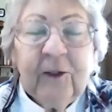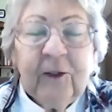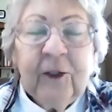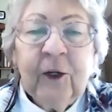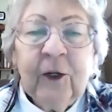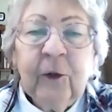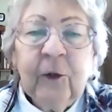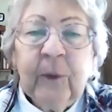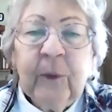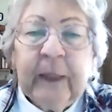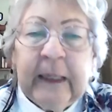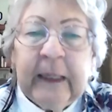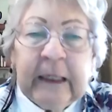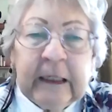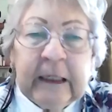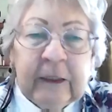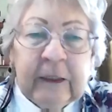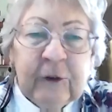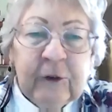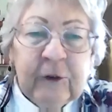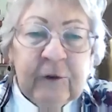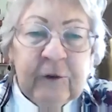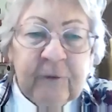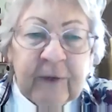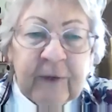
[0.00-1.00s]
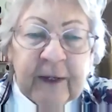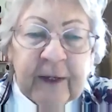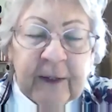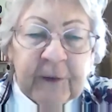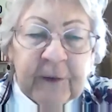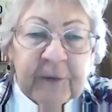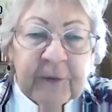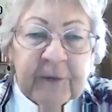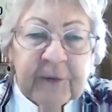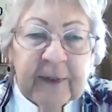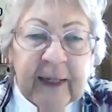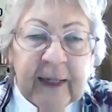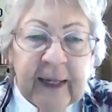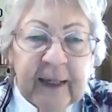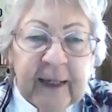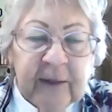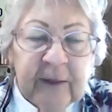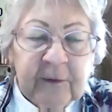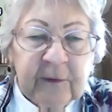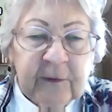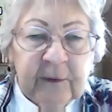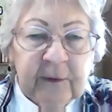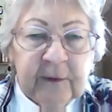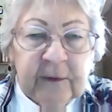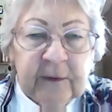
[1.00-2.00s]
You know, each of us
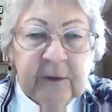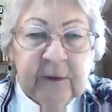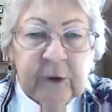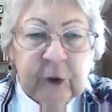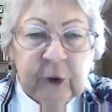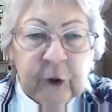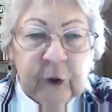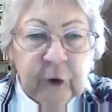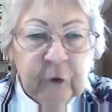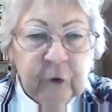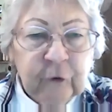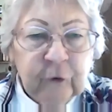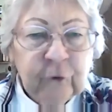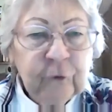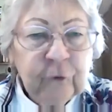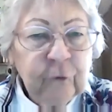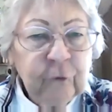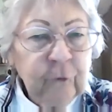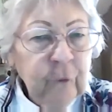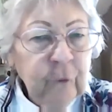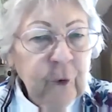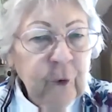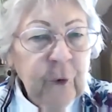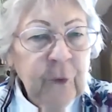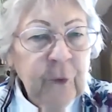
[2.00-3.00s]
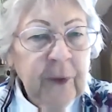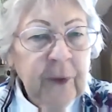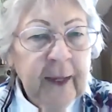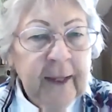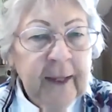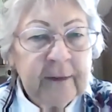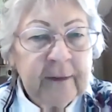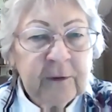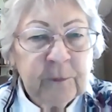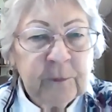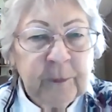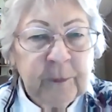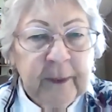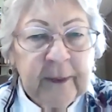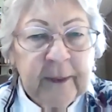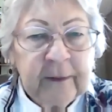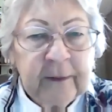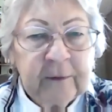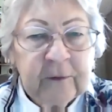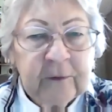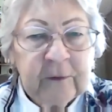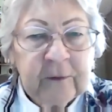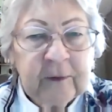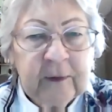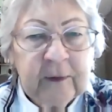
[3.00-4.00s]
has an internal growth
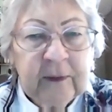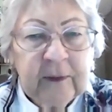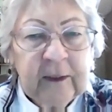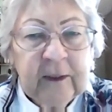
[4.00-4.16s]
aspect